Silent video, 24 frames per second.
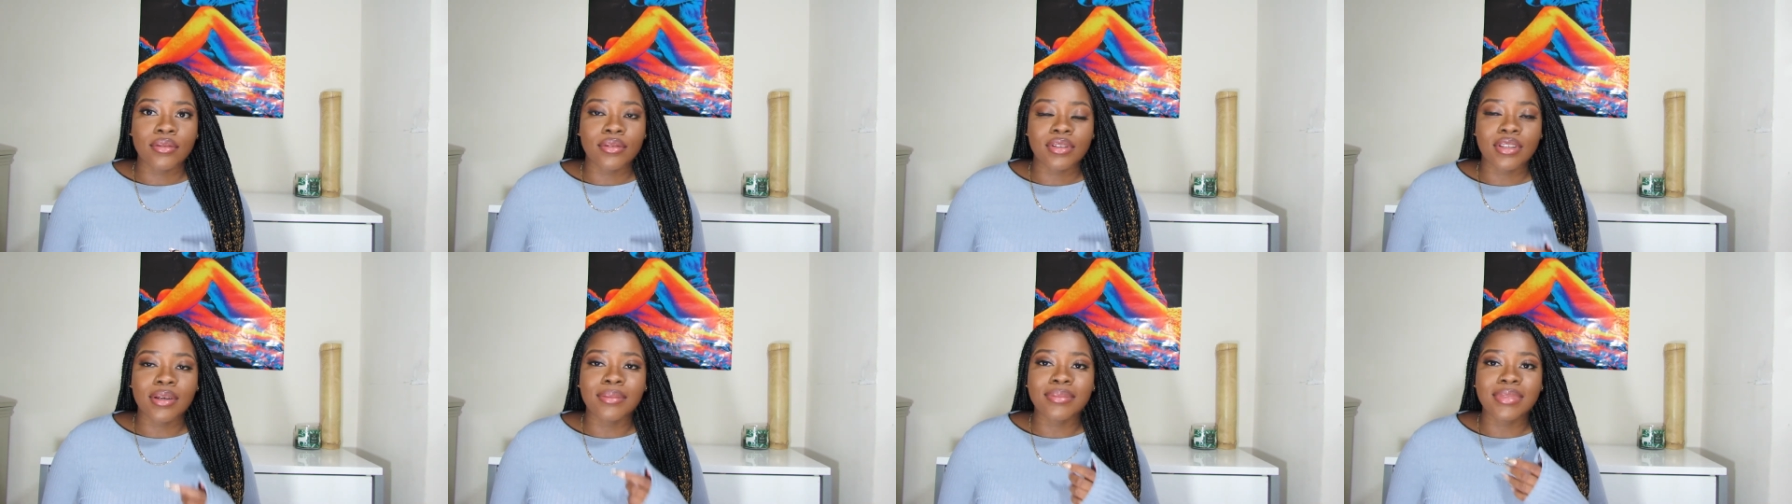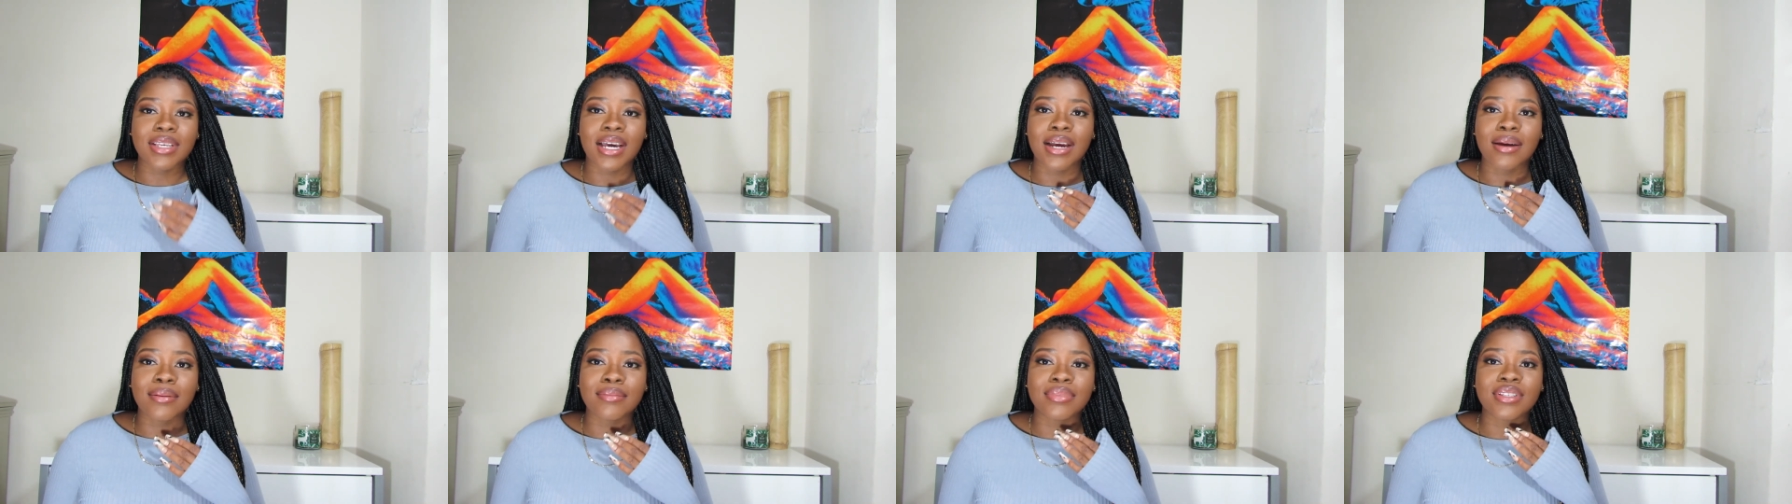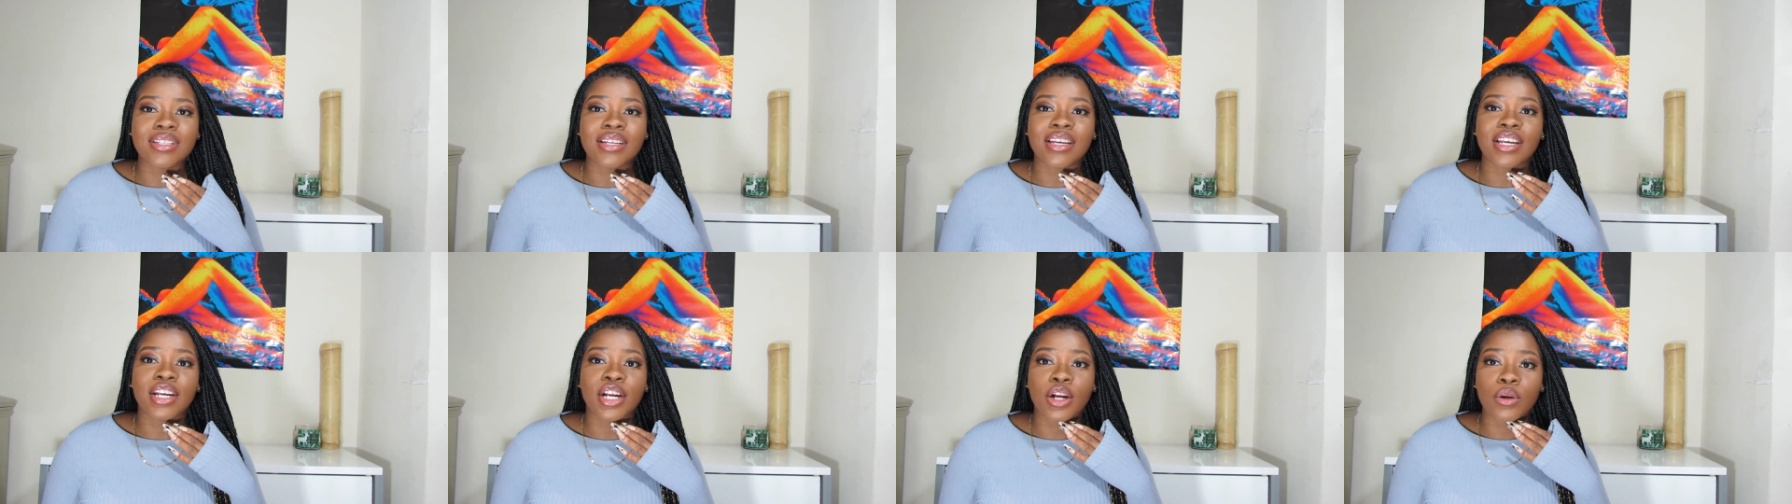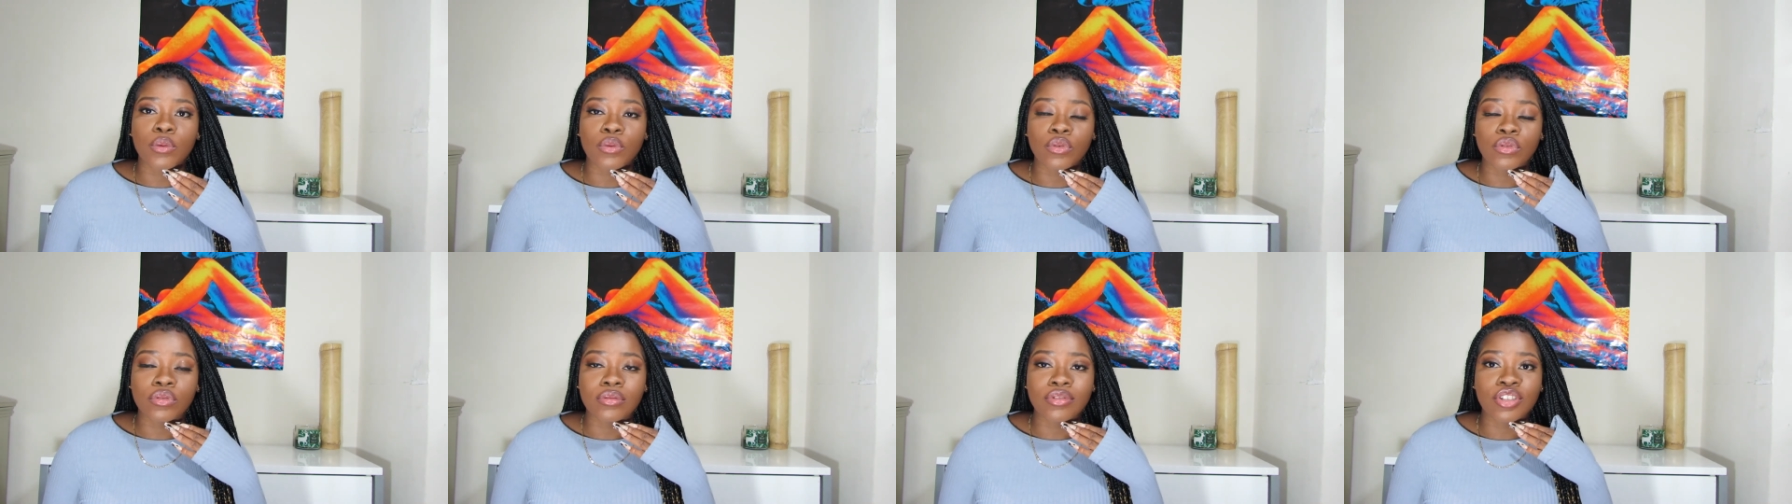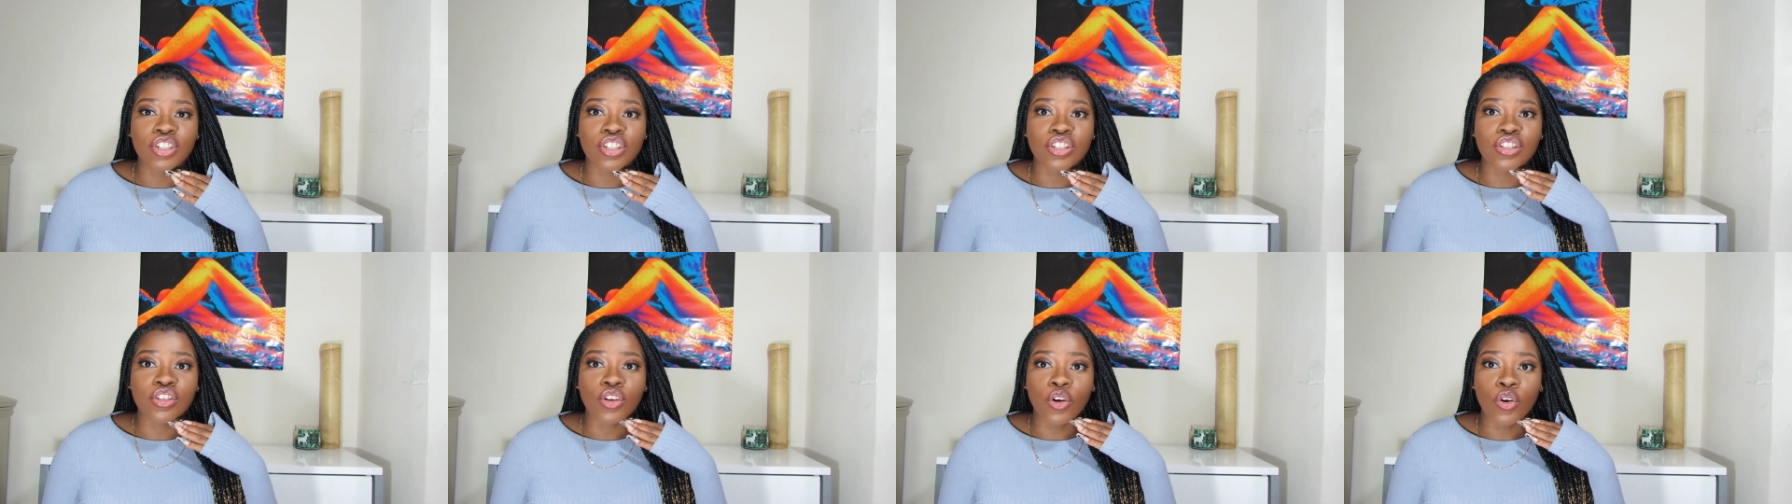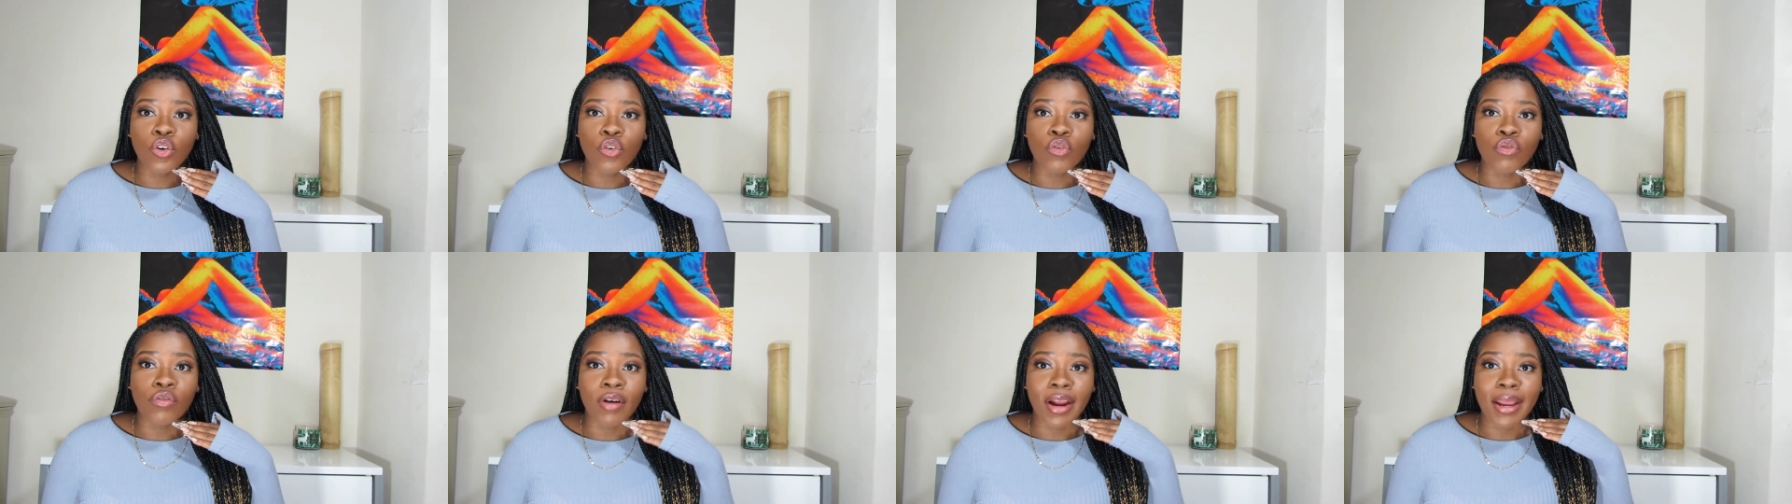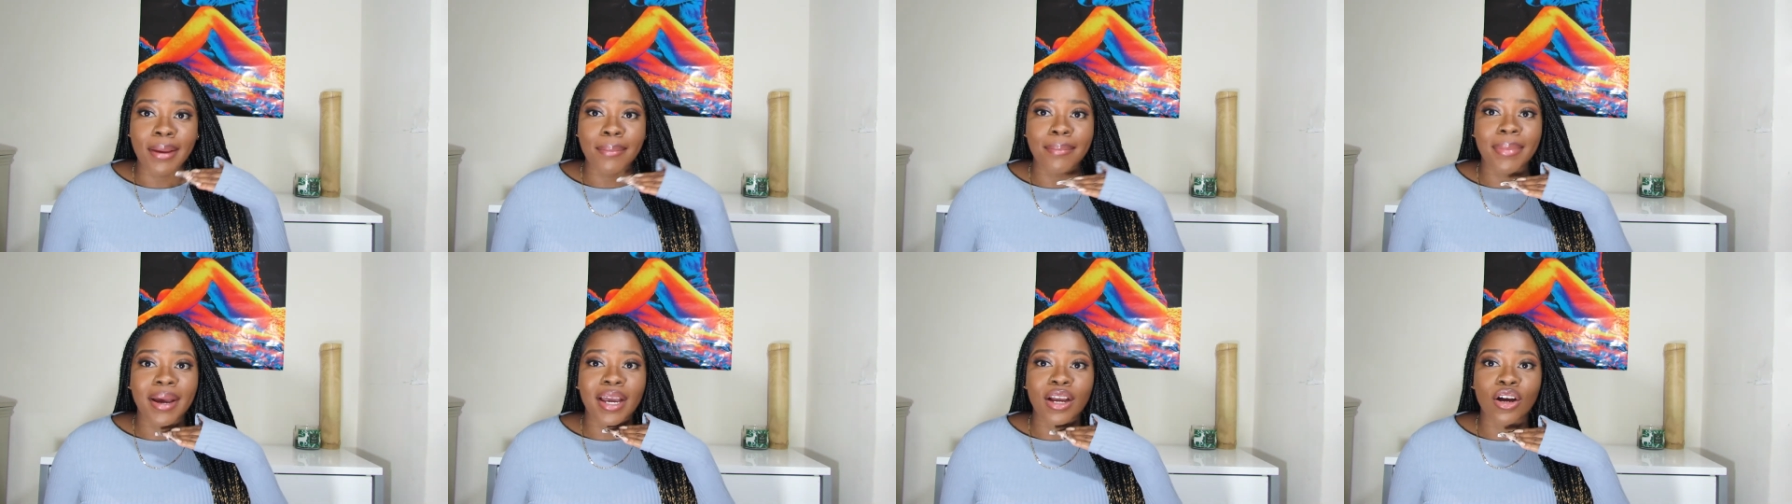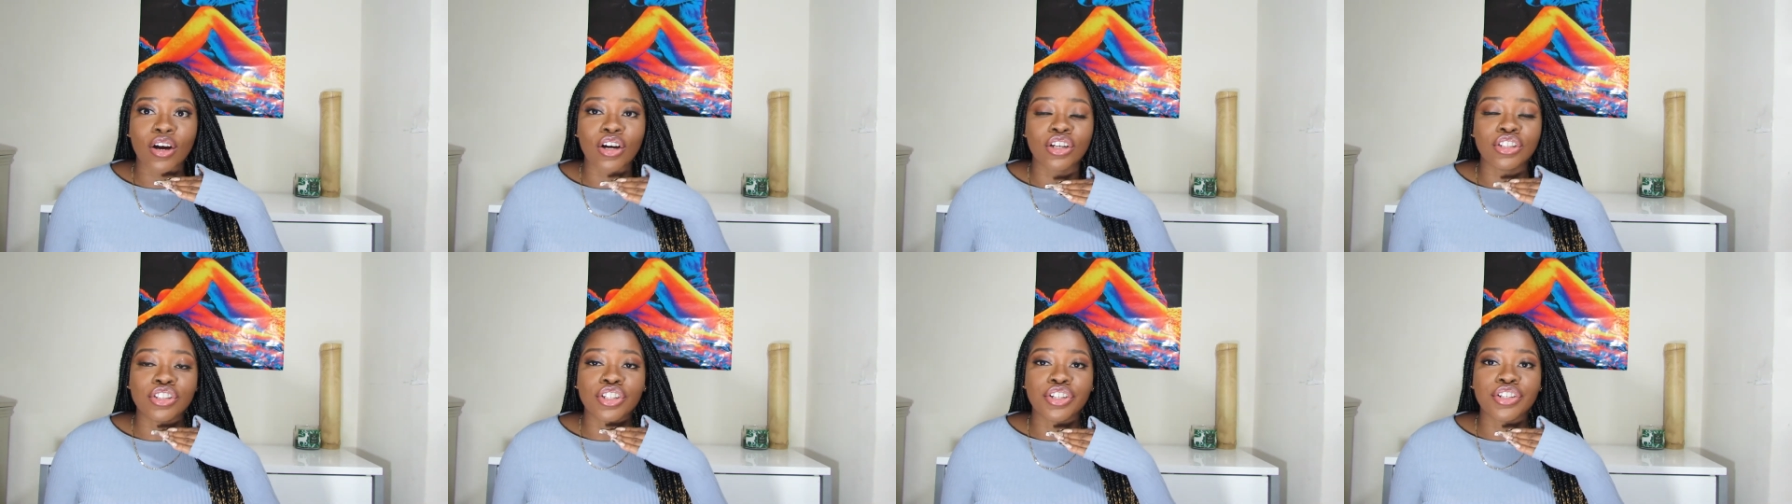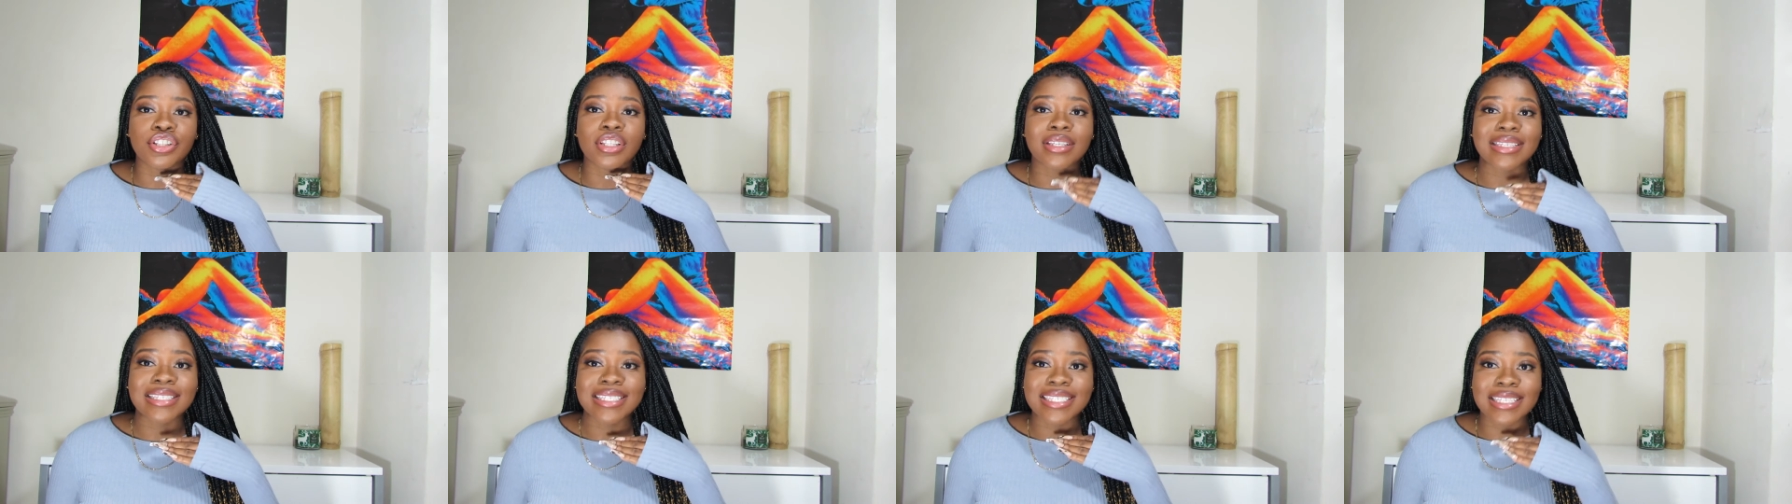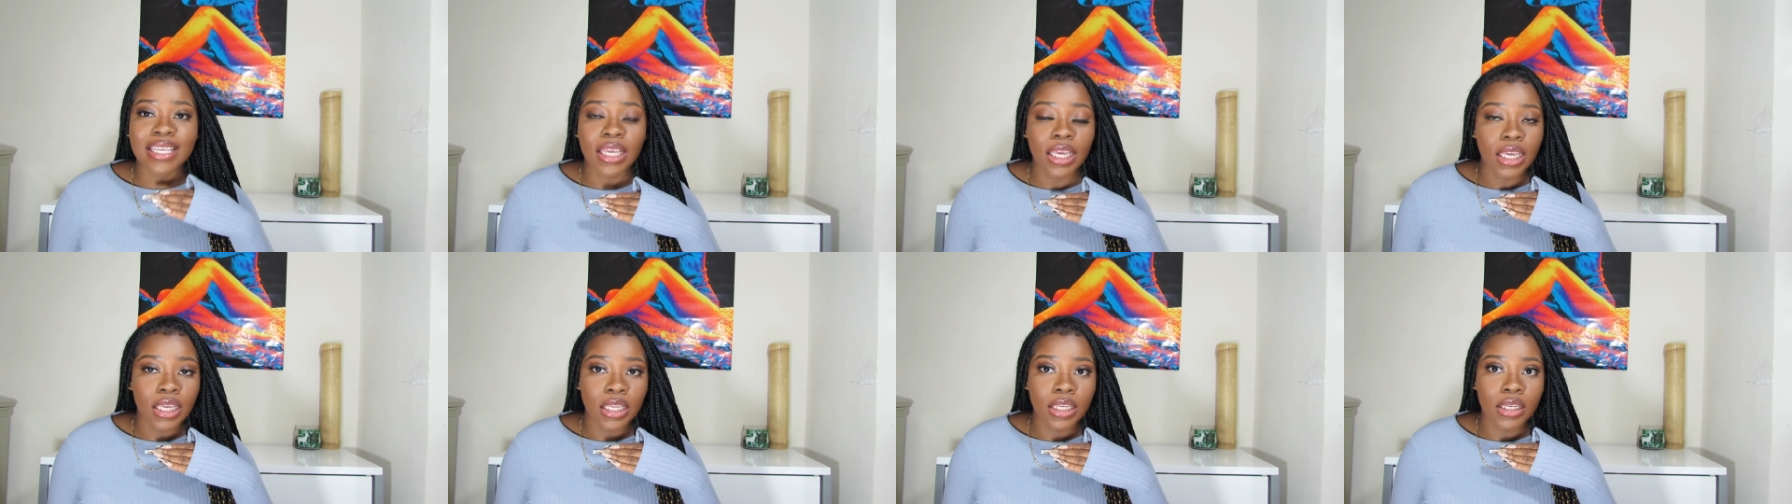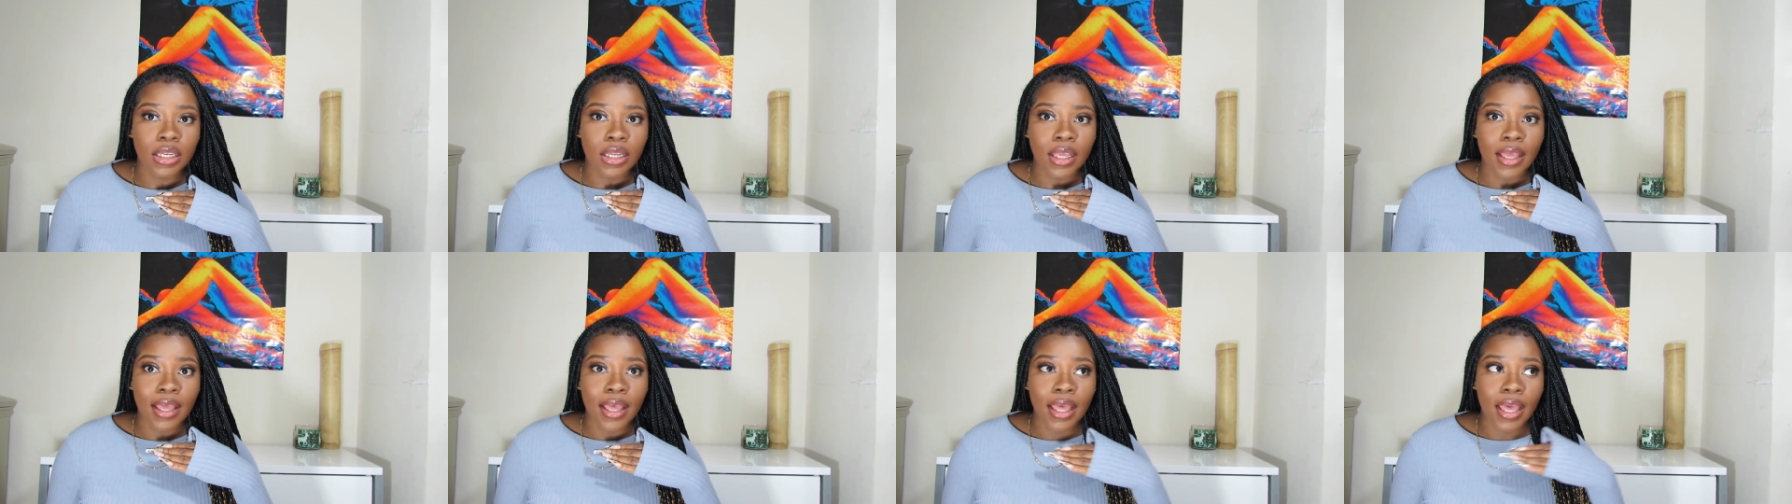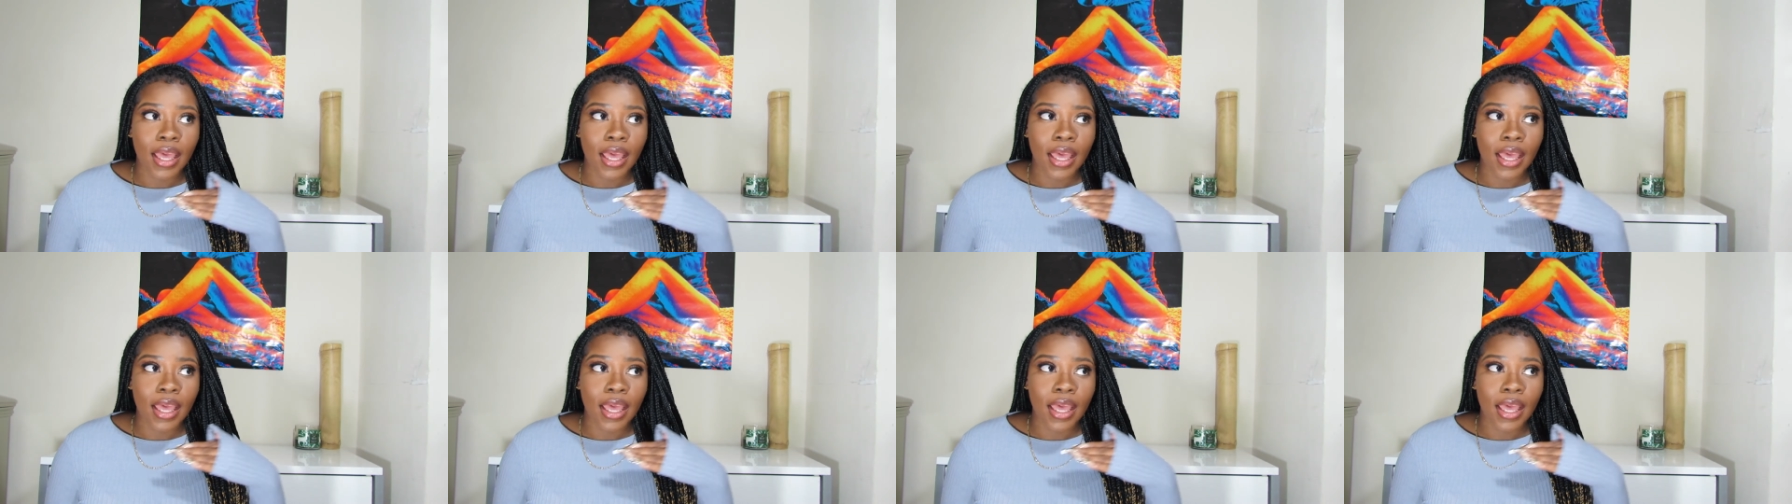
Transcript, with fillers: sometimes the hair will just go right back under the skin